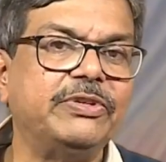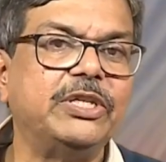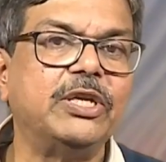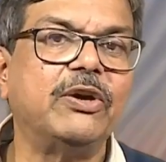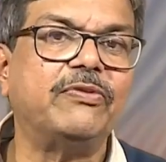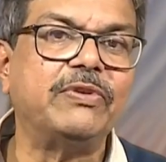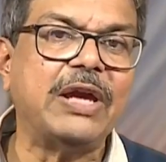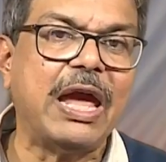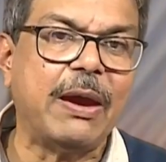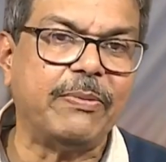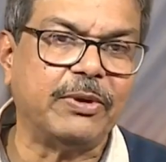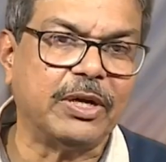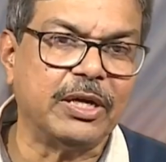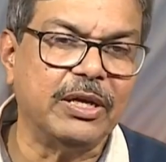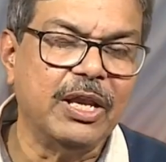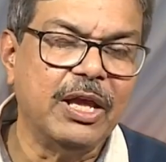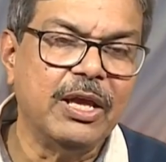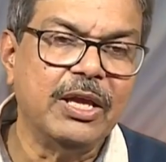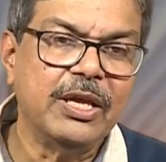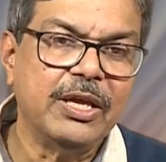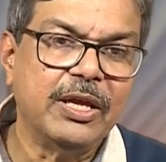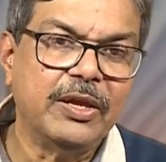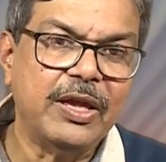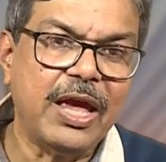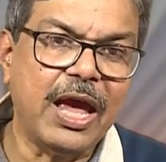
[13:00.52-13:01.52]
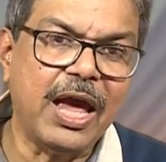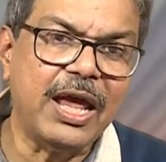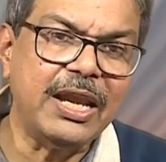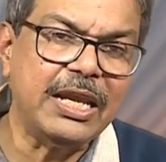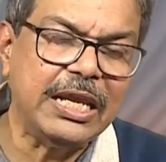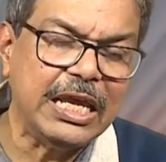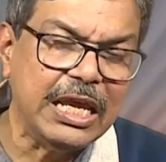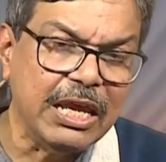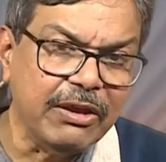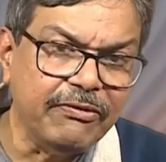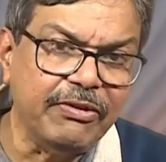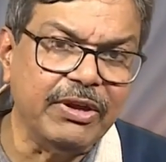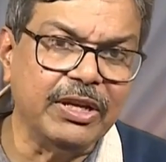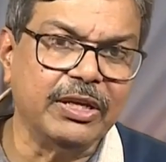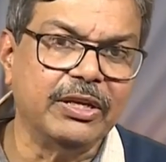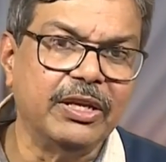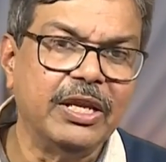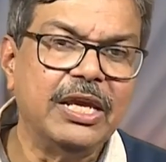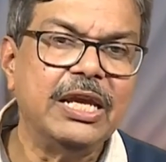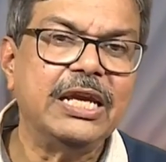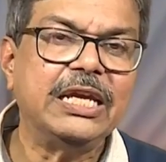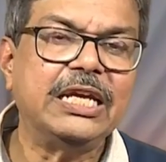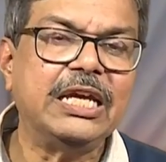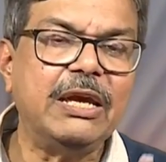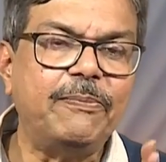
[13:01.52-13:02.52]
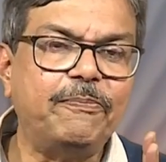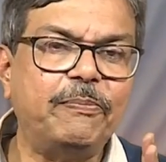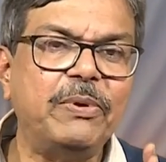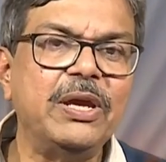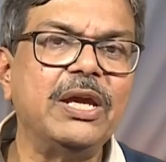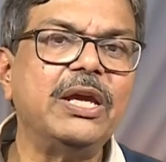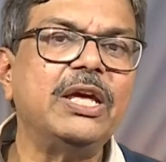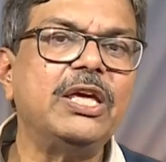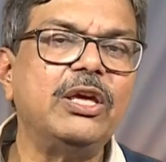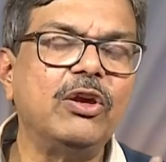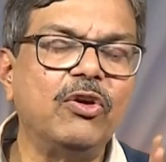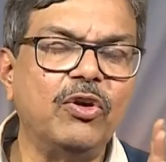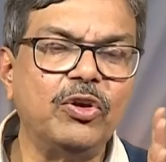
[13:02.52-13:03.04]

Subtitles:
of capital. And even keeping your